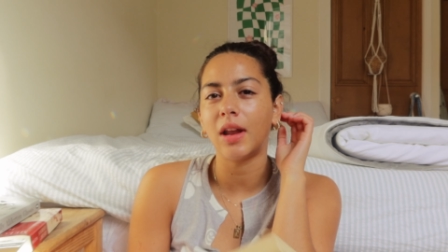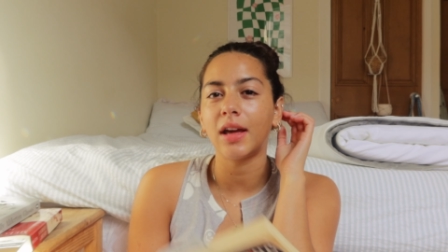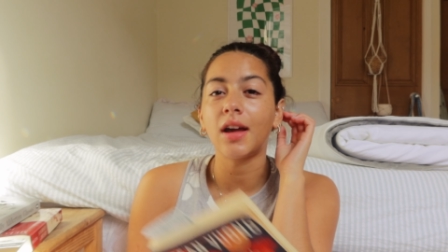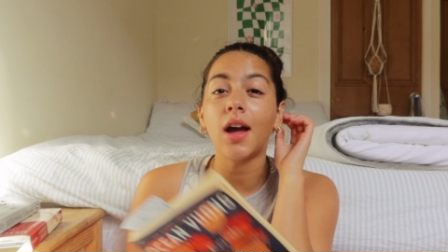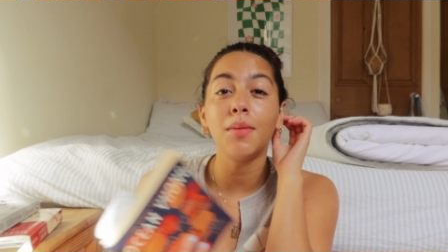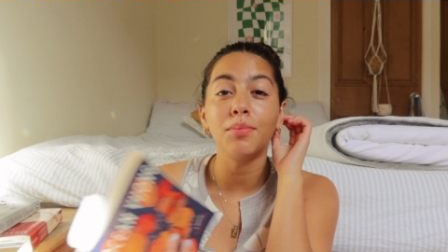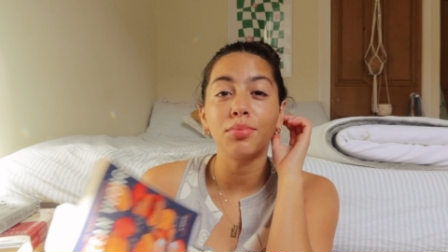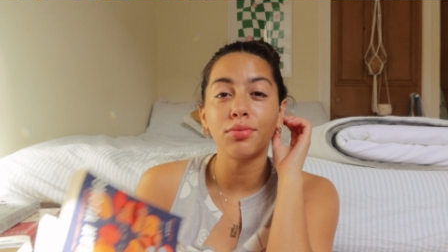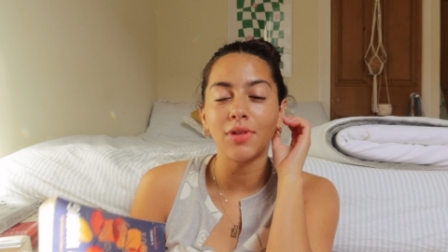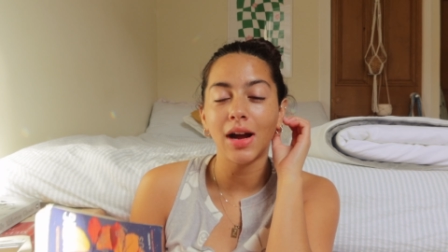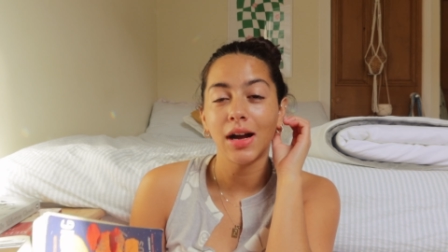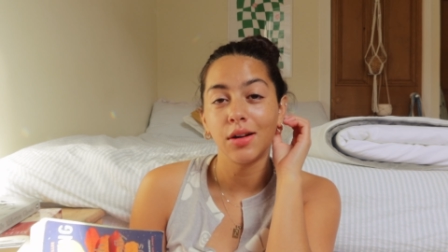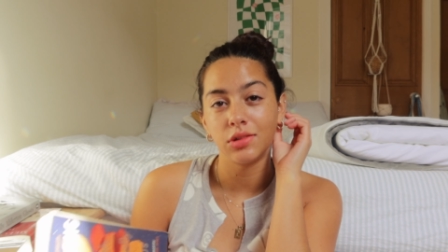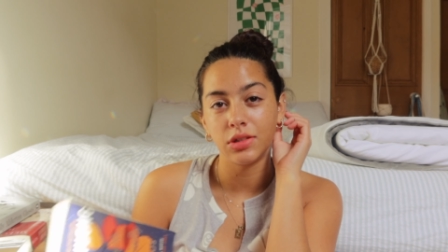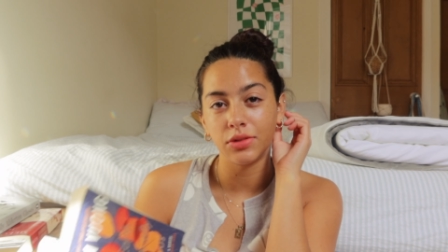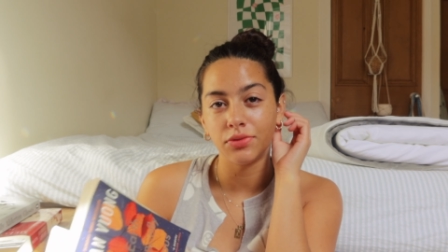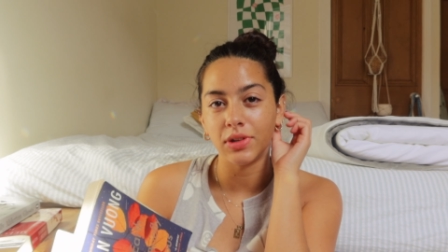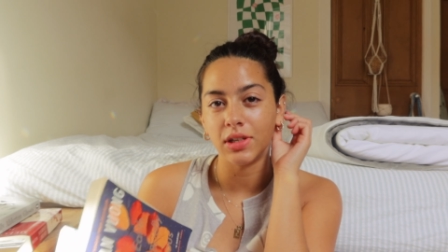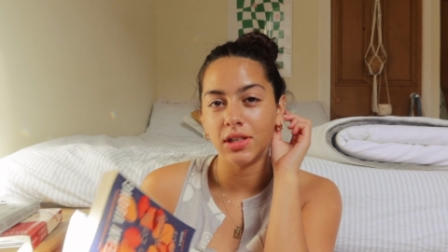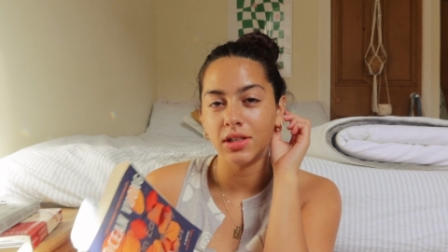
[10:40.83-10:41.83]
like I'm proud
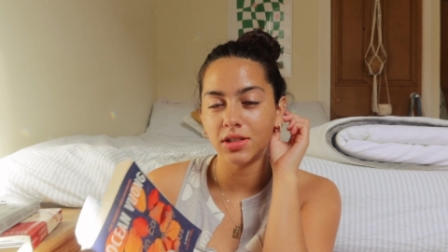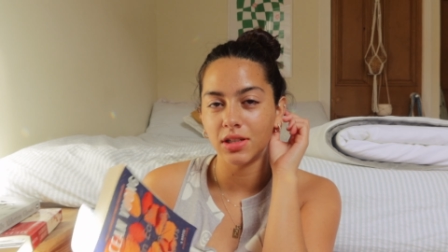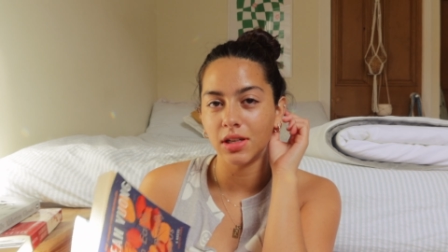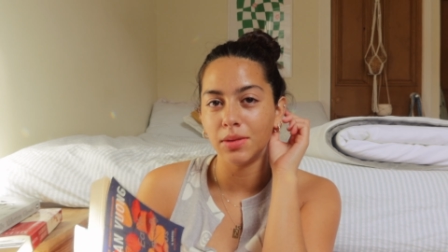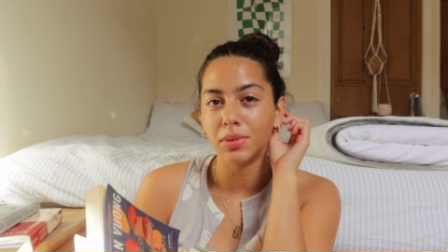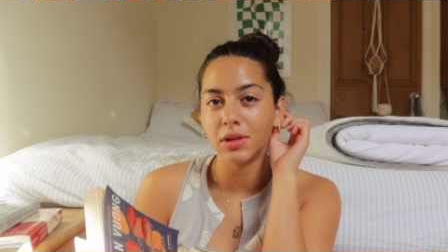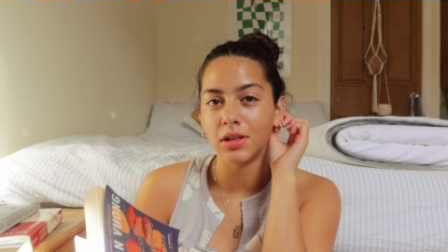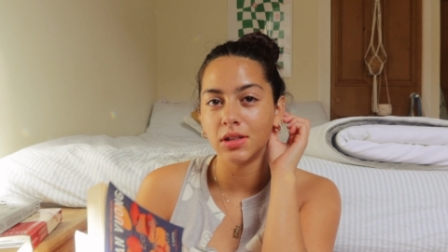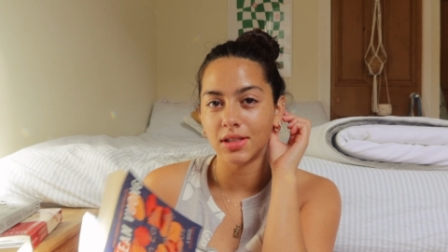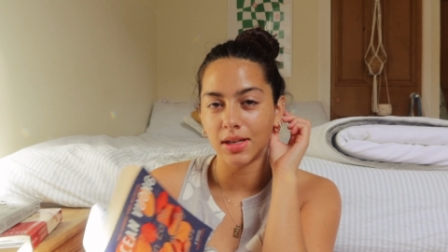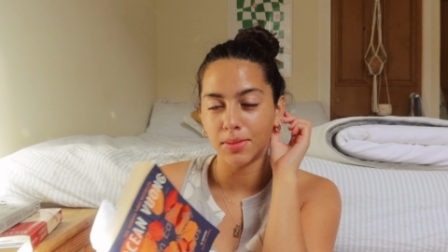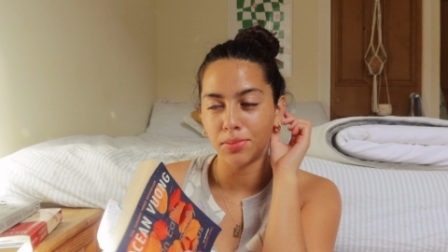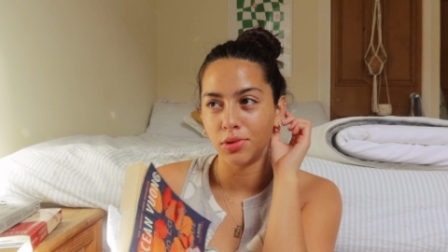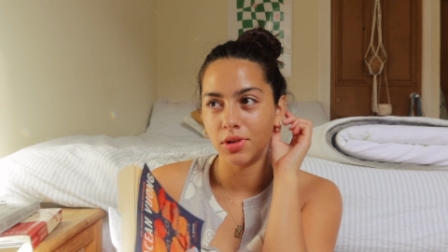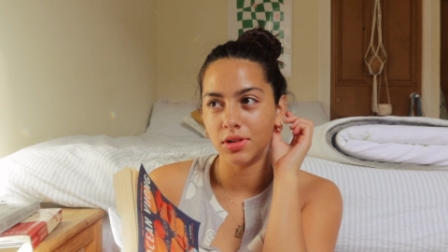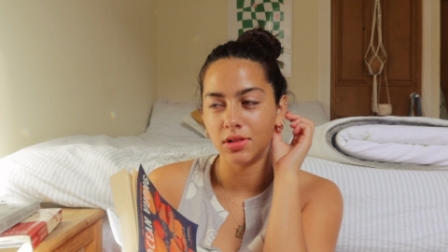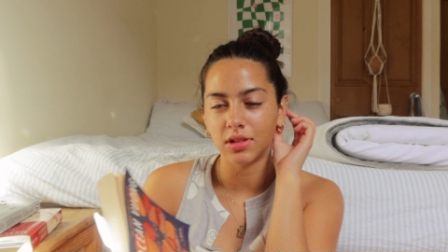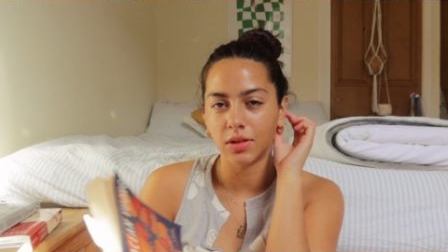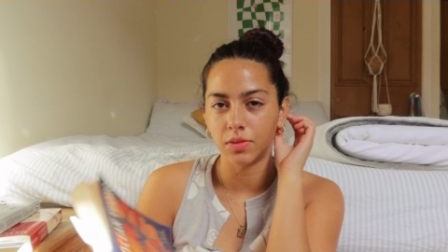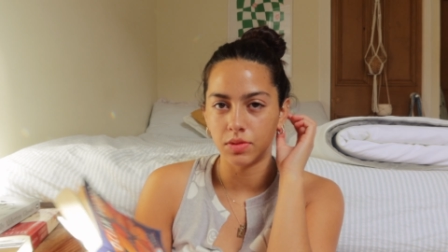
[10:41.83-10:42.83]
to finish it, because at
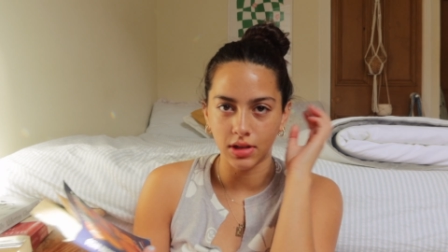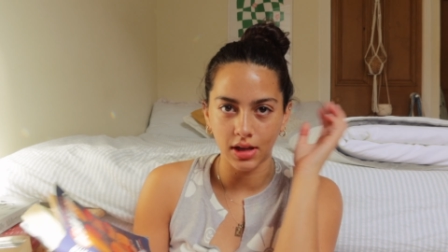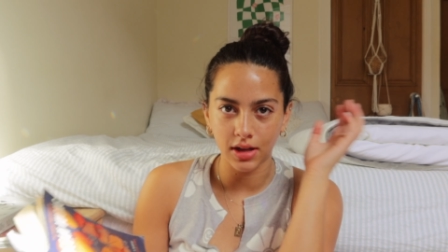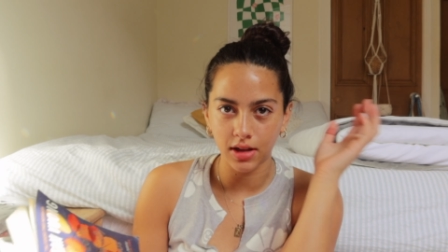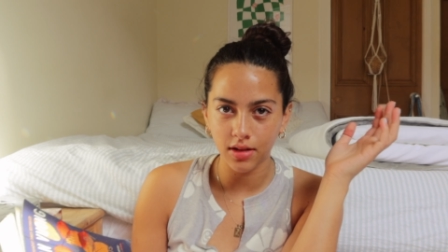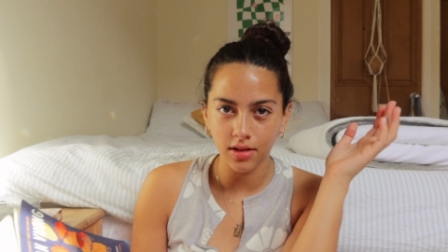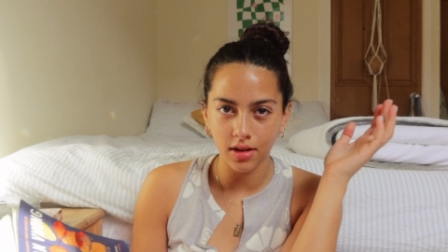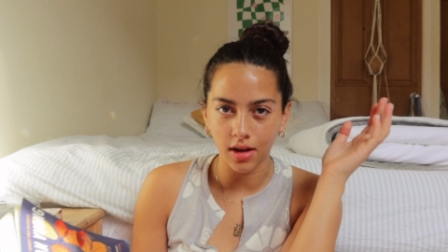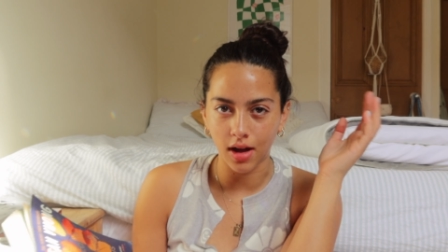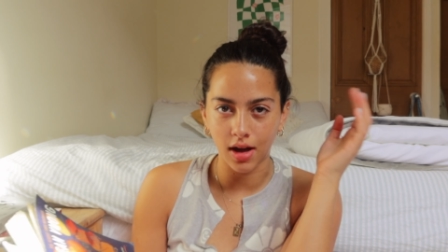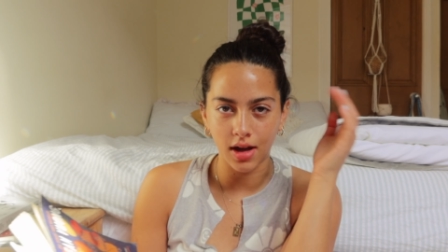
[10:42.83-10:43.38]
points I was like,